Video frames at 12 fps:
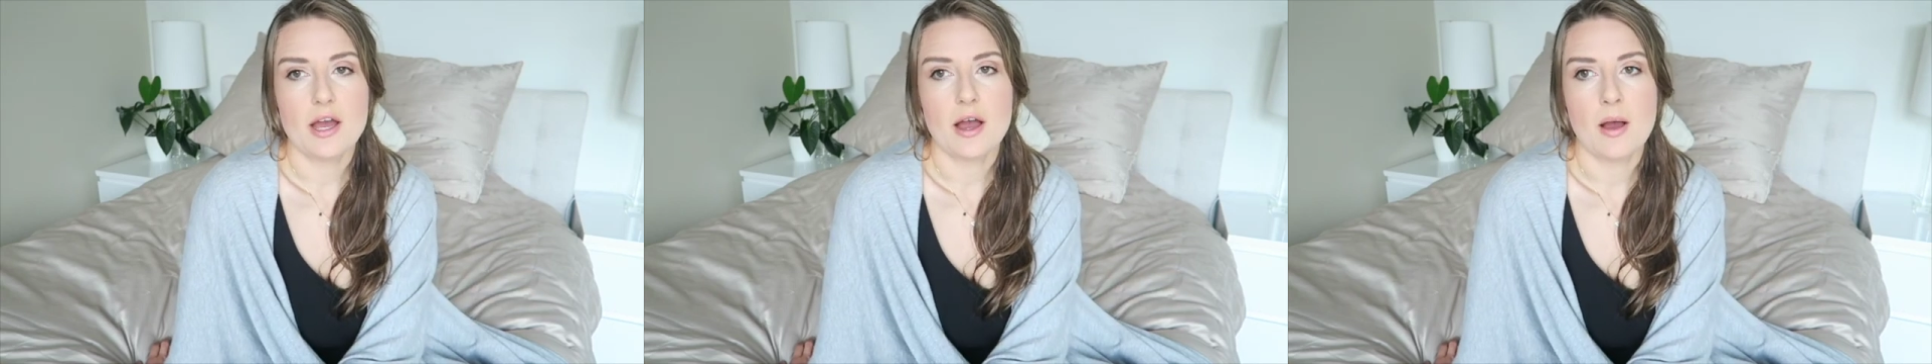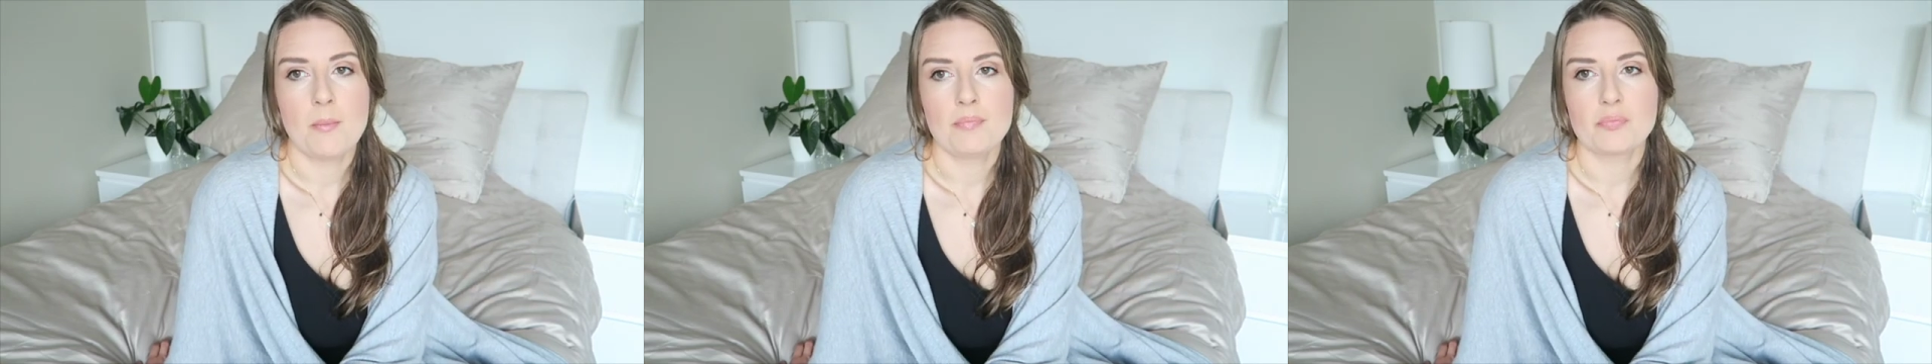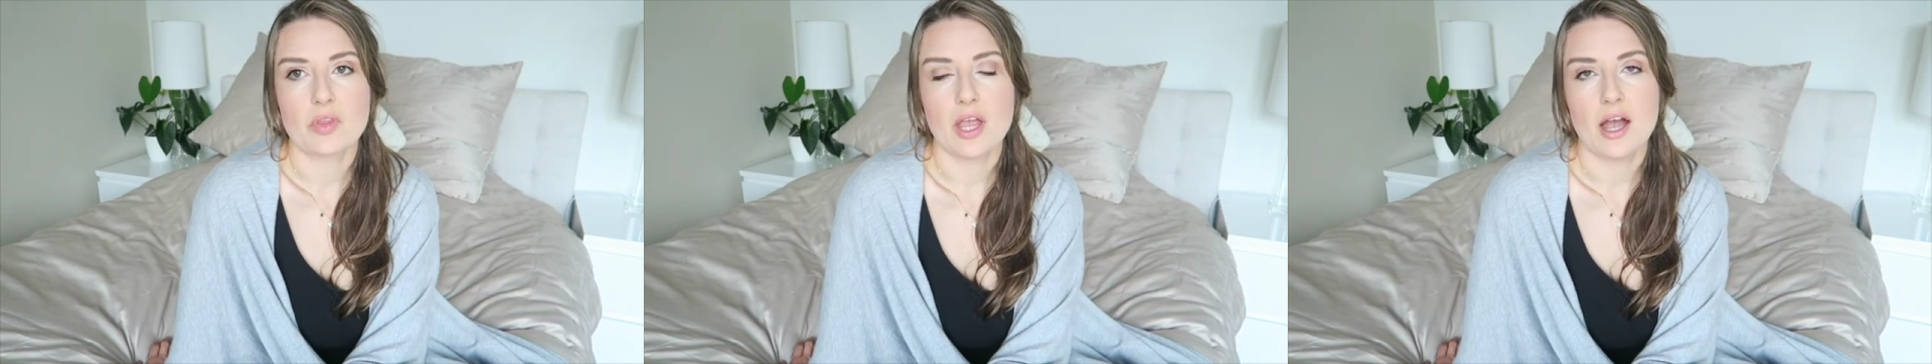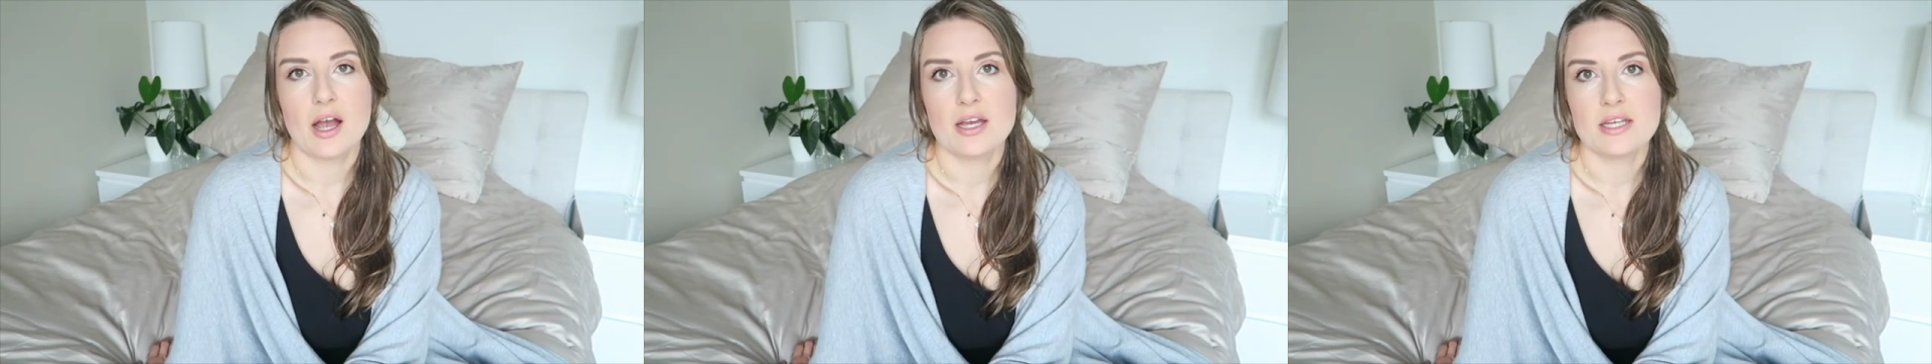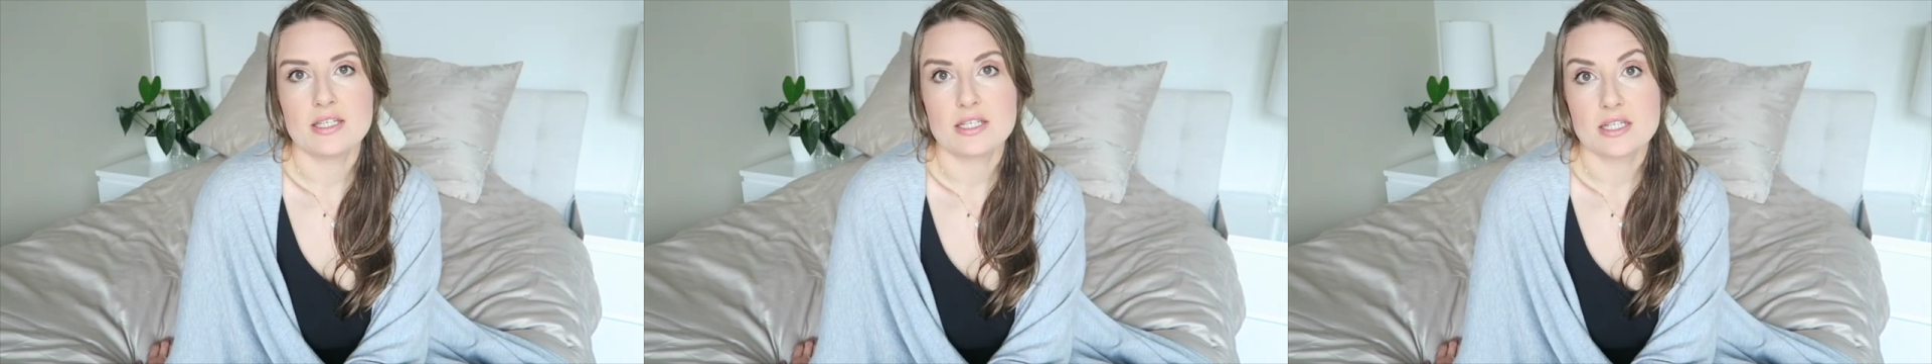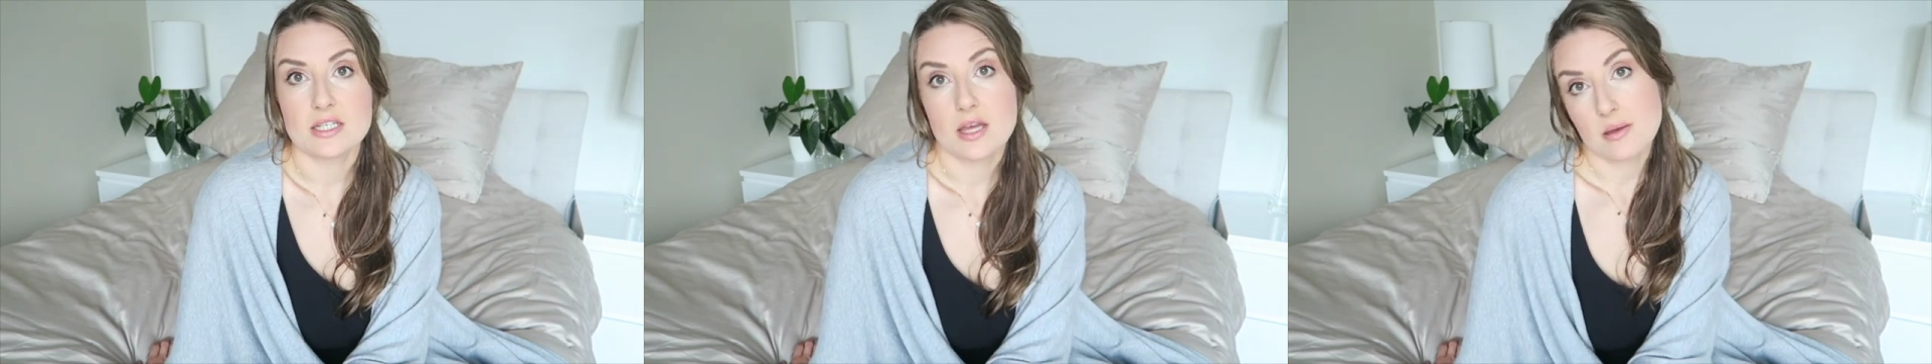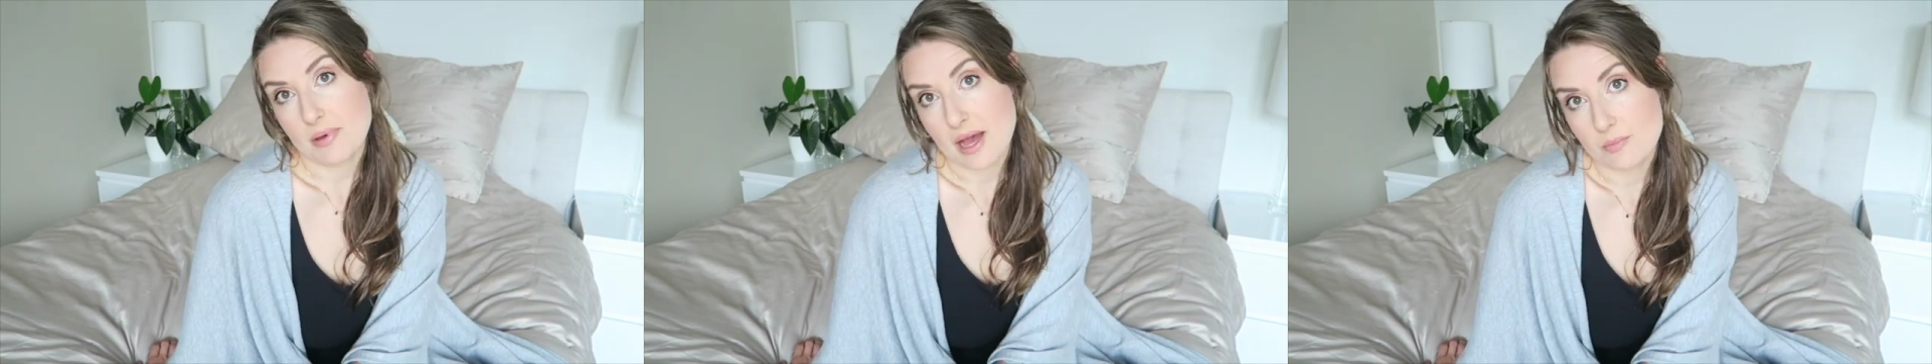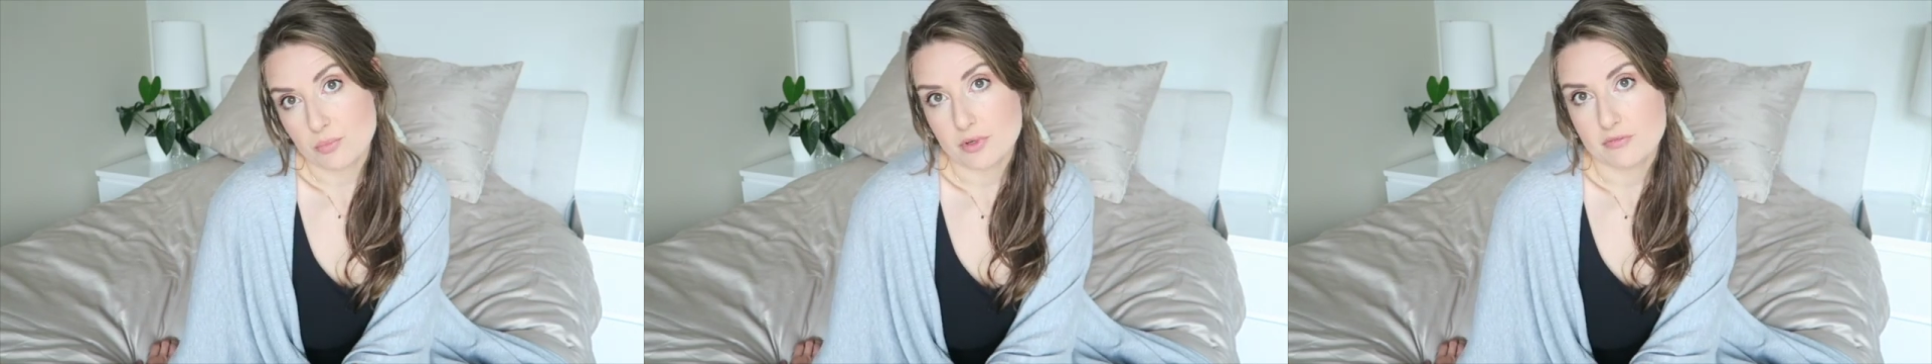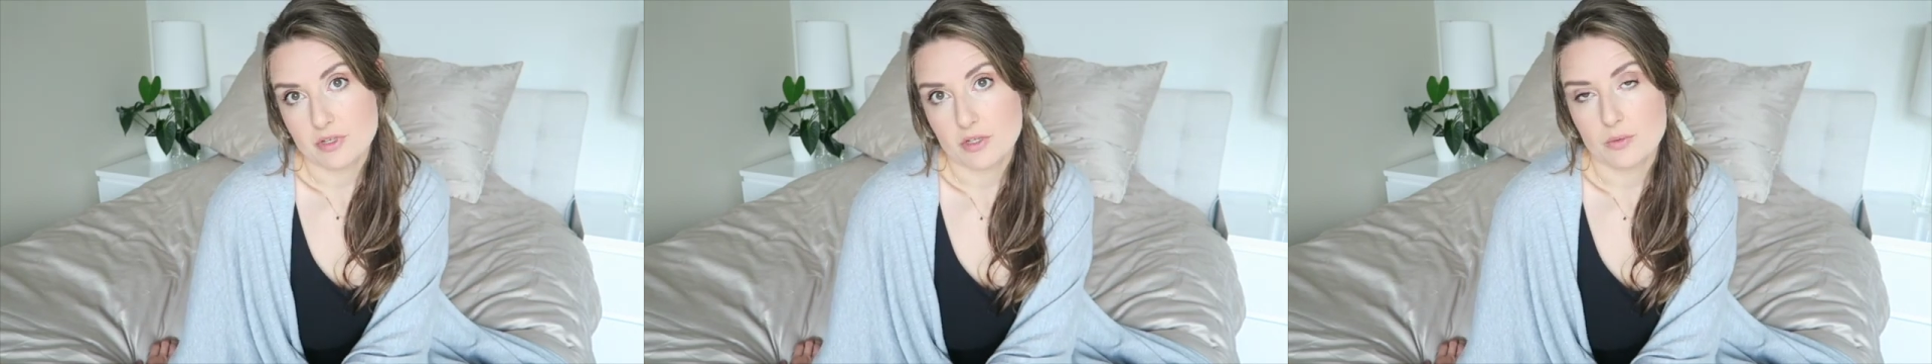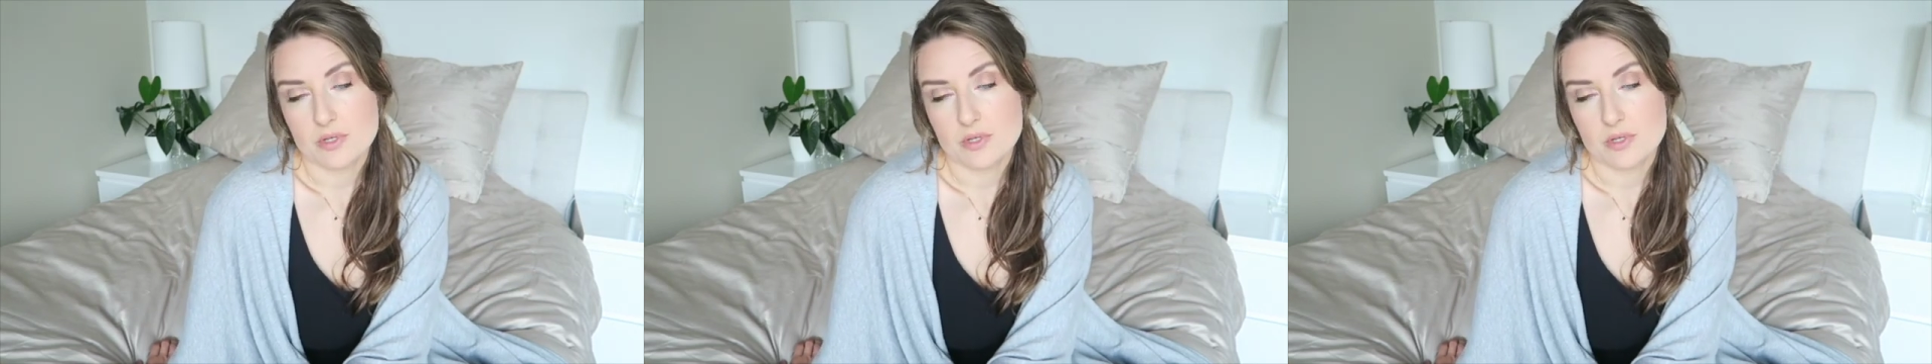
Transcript: I did a pump review